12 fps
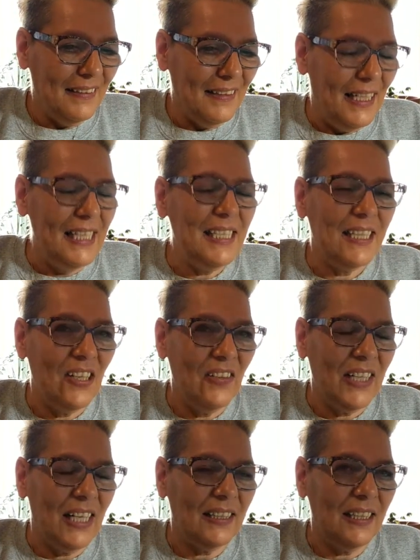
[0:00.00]
I did all
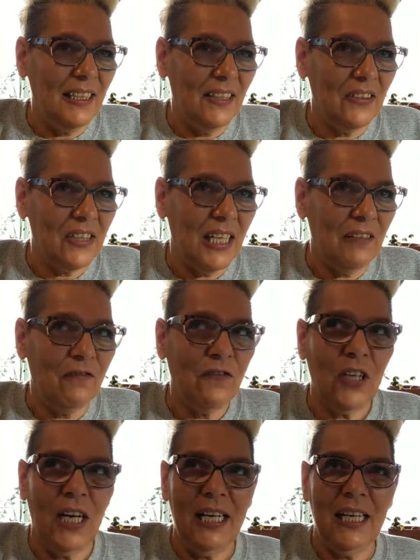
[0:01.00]
that the other day,
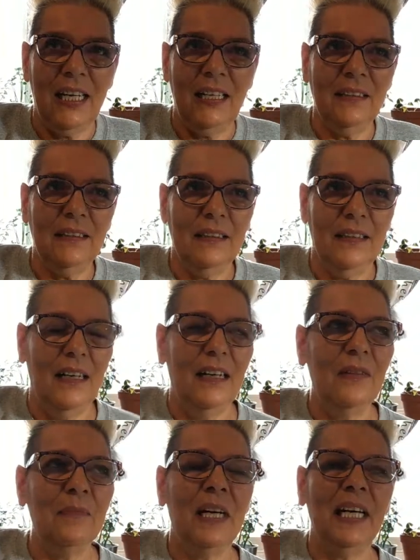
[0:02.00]
Friday.
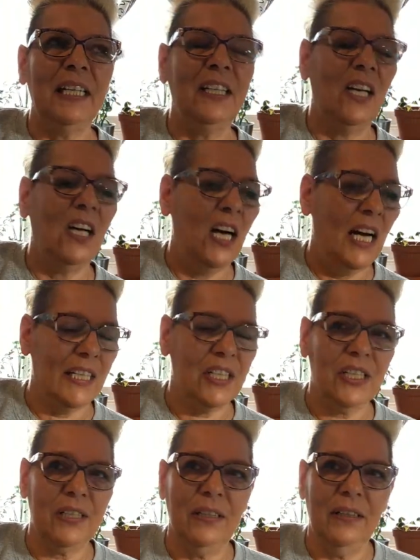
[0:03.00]
Oh my
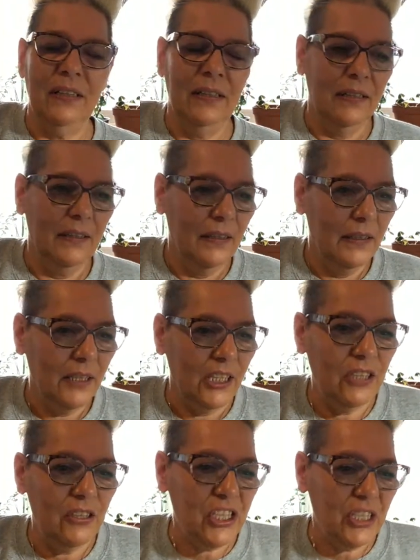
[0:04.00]
gosh.
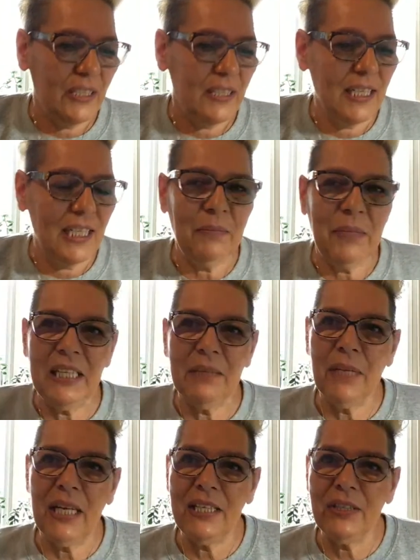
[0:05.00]
You should have seen me in
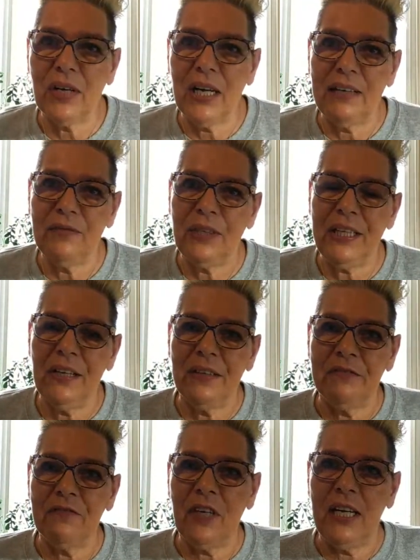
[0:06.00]
my driveway on
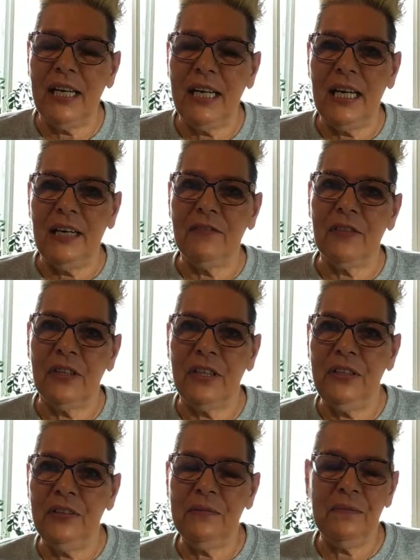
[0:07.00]
Friday
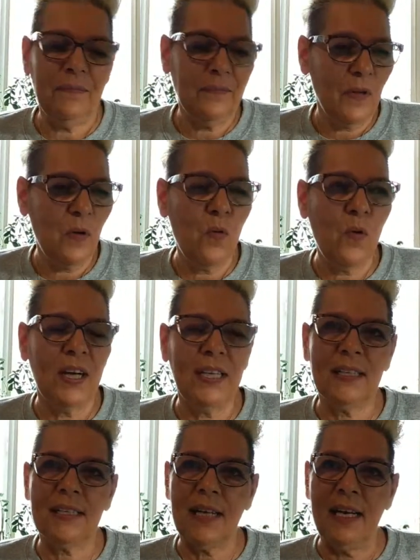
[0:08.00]
afternoon. What a
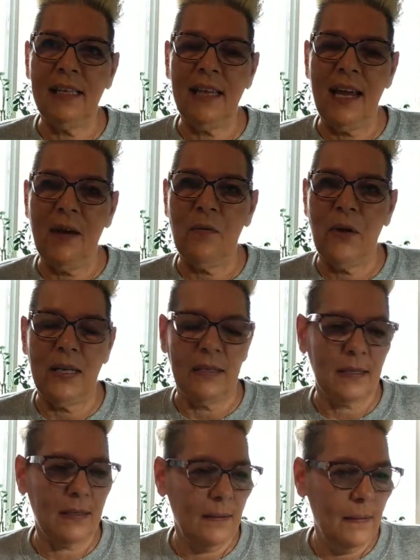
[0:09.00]
sight that was.